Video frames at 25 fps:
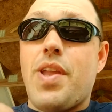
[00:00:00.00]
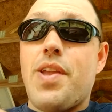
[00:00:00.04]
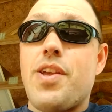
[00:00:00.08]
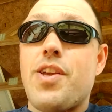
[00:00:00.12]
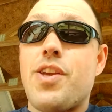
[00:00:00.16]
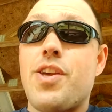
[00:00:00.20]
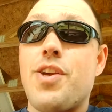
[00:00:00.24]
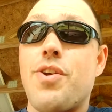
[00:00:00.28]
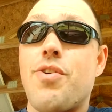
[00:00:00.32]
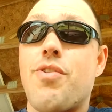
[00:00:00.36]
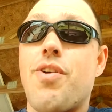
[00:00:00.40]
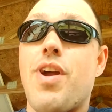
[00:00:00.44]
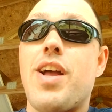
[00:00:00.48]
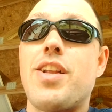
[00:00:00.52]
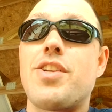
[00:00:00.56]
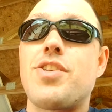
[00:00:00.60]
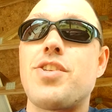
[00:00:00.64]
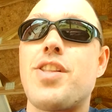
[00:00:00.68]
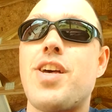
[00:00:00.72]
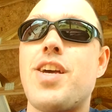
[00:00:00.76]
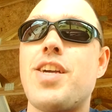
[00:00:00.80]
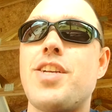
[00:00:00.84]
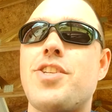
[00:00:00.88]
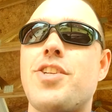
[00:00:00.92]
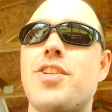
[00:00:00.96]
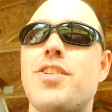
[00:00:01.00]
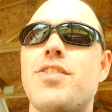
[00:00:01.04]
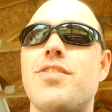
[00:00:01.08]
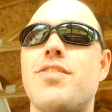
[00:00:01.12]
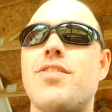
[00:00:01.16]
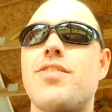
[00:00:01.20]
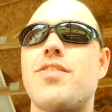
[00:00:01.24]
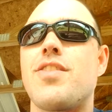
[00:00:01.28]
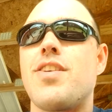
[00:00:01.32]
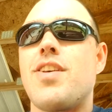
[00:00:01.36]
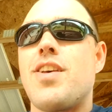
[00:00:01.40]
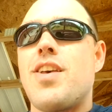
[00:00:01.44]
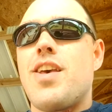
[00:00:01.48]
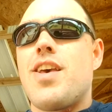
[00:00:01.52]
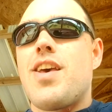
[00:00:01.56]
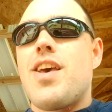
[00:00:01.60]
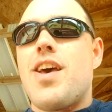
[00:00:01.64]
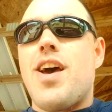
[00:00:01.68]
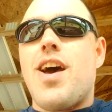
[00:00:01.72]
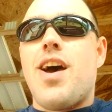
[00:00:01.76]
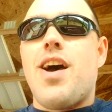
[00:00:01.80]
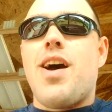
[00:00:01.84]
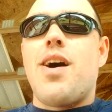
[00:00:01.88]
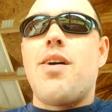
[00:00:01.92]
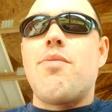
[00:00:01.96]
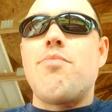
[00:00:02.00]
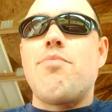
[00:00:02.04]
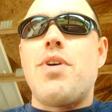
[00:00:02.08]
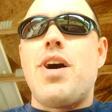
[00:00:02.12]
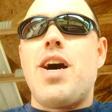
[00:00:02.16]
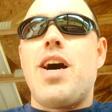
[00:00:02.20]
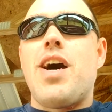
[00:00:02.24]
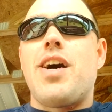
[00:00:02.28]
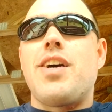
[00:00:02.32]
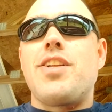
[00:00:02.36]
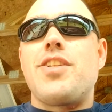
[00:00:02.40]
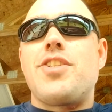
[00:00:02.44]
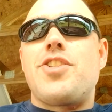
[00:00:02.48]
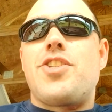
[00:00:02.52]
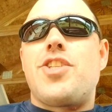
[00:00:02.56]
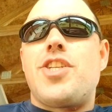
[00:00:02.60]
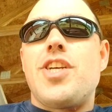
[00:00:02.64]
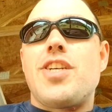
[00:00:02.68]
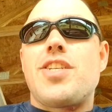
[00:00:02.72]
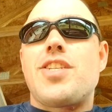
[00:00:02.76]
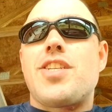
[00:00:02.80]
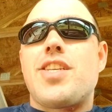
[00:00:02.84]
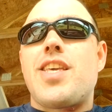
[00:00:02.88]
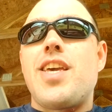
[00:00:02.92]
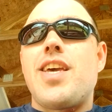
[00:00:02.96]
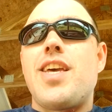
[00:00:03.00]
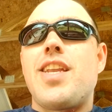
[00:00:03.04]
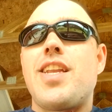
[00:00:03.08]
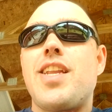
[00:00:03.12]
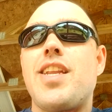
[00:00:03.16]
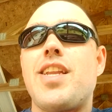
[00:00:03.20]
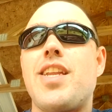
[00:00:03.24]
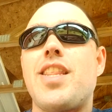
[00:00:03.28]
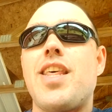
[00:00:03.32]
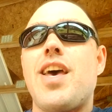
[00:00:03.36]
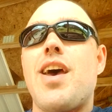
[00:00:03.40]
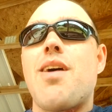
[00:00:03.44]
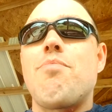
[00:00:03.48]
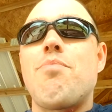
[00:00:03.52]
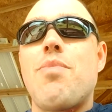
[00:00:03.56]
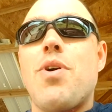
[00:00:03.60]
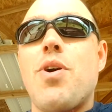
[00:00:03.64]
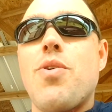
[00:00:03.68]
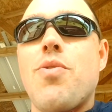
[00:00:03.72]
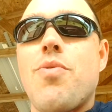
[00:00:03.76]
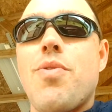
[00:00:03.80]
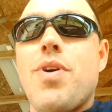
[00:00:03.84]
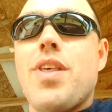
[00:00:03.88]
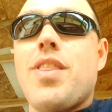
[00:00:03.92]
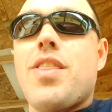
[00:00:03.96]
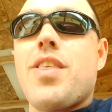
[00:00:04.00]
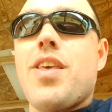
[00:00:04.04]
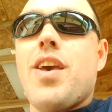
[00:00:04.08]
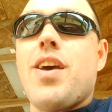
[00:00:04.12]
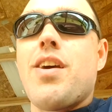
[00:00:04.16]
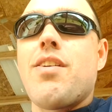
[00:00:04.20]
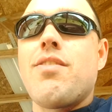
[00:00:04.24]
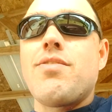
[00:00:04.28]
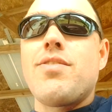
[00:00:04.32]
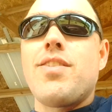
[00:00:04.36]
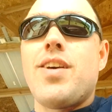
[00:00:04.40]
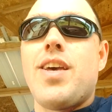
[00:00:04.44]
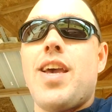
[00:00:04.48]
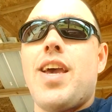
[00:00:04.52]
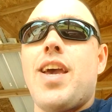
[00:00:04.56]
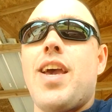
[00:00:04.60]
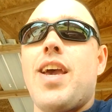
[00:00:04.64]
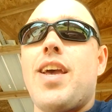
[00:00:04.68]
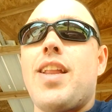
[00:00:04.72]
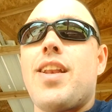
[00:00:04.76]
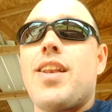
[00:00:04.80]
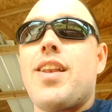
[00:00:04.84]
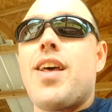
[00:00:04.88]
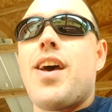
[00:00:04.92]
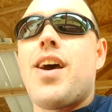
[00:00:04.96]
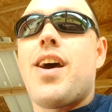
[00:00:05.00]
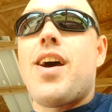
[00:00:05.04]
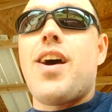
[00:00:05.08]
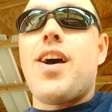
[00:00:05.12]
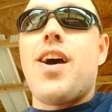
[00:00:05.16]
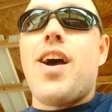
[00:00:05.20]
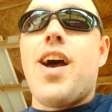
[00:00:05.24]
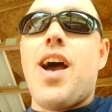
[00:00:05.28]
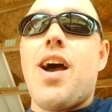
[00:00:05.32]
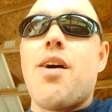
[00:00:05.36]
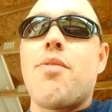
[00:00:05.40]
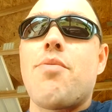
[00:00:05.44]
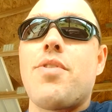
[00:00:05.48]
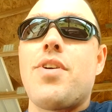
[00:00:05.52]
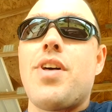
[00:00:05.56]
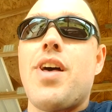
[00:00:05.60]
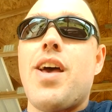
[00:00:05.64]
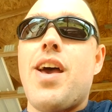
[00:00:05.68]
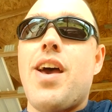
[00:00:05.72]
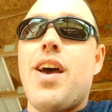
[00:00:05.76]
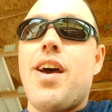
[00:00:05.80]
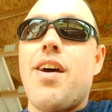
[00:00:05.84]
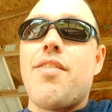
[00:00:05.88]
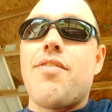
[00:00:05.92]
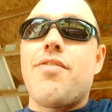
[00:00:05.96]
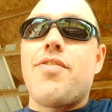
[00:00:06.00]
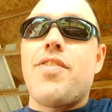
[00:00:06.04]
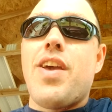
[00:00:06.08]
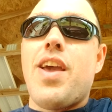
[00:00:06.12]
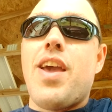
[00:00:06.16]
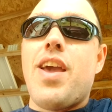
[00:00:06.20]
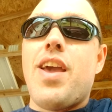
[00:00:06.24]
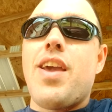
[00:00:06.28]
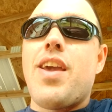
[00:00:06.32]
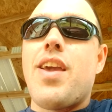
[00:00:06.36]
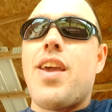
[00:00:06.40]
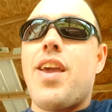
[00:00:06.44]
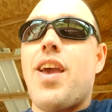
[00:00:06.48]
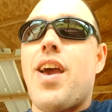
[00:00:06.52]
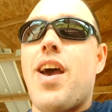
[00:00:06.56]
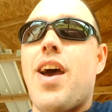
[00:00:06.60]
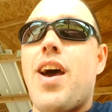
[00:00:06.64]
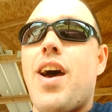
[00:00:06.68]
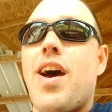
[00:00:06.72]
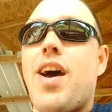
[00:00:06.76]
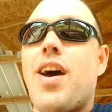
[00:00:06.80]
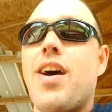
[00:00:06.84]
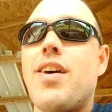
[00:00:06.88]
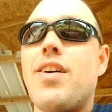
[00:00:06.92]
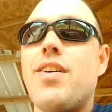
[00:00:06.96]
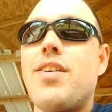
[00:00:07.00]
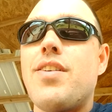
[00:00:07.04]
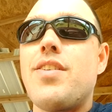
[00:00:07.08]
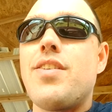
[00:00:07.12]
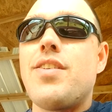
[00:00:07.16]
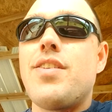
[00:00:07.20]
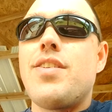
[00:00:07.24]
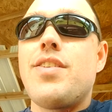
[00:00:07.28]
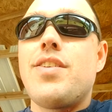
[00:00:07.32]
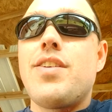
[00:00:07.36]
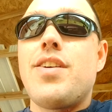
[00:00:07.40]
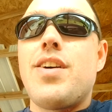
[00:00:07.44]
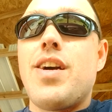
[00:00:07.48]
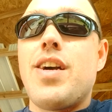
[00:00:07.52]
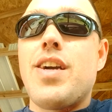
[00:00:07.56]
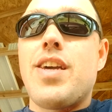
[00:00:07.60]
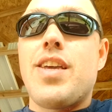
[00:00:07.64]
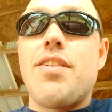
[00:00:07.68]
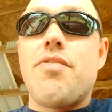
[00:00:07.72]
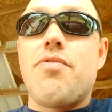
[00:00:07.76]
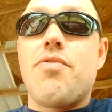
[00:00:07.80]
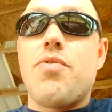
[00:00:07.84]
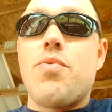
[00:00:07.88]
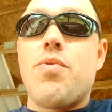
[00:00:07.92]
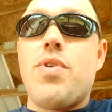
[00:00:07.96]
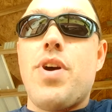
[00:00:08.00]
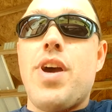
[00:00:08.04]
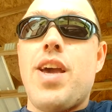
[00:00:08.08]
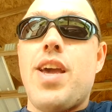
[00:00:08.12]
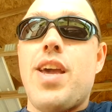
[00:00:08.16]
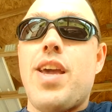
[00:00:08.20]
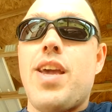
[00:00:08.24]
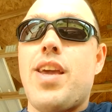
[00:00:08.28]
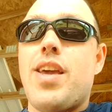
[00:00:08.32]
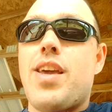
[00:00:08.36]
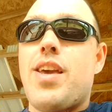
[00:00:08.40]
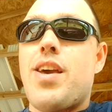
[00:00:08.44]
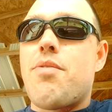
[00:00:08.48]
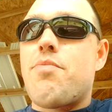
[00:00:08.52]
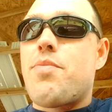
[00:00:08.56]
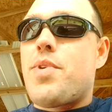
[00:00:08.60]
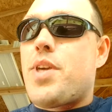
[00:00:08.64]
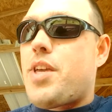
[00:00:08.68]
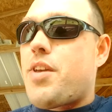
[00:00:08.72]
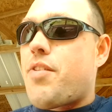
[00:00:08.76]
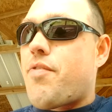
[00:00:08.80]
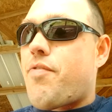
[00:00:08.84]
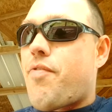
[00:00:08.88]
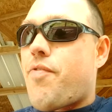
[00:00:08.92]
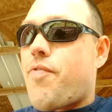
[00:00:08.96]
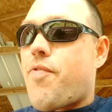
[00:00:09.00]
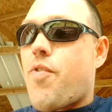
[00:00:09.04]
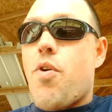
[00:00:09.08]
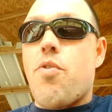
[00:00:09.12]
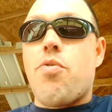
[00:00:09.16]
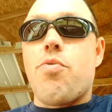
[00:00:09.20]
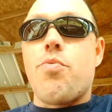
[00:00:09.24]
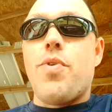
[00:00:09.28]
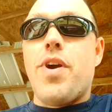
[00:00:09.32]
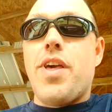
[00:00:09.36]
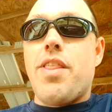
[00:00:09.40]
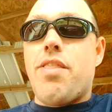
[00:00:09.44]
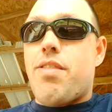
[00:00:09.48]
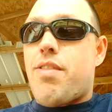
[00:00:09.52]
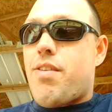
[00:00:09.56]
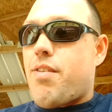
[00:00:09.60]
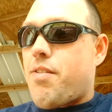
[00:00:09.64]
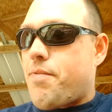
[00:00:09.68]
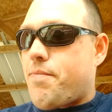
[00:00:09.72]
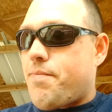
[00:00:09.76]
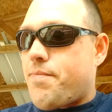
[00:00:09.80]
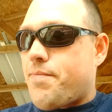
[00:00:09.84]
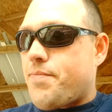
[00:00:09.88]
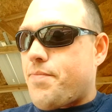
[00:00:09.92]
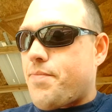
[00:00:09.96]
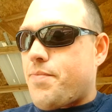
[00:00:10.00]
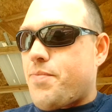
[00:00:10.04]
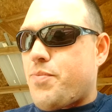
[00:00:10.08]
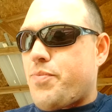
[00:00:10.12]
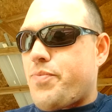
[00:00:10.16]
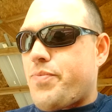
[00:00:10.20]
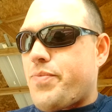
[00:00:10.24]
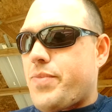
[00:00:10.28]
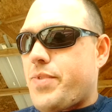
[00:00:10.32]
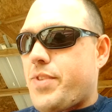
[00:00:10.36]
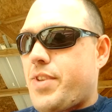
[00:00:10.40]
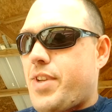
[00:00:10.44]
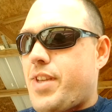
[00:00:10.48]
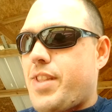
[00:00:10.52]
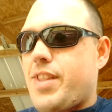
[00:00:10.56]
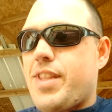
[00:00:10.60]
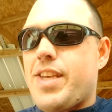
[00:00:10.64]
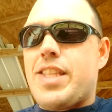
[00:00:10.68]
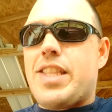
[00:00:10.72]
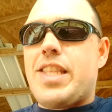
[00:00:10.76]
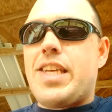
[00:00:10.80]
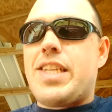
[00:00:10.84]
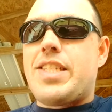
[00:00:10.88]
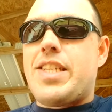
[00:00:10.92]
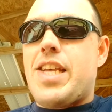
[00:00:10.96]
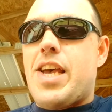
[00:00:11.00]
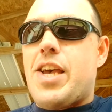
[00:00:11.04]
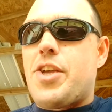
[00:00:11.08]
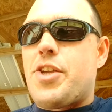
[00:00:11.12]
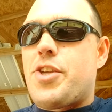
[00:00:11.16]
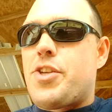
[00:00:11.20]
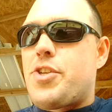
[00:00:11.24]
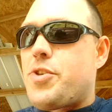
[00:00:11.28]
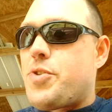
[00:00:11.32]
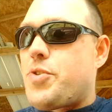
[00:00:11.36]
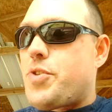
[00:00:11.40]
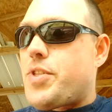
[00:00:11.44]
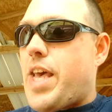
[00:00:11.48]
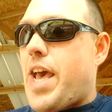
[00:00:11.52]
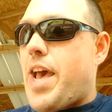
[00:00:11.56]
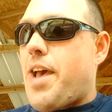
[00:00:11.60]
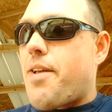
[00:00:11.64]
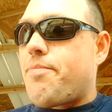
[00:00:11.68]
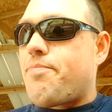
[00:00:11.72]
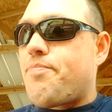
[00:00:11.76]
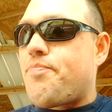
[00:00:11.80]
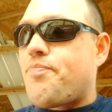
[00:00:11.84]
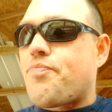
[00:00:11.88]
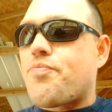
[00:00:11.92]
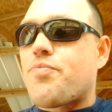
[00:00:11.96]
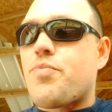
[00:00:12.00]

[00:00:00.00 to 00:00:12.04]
Congratulations. I'm just getting into that boat with you, and I will have a giveaway coming forthwith. I think that's how you use that.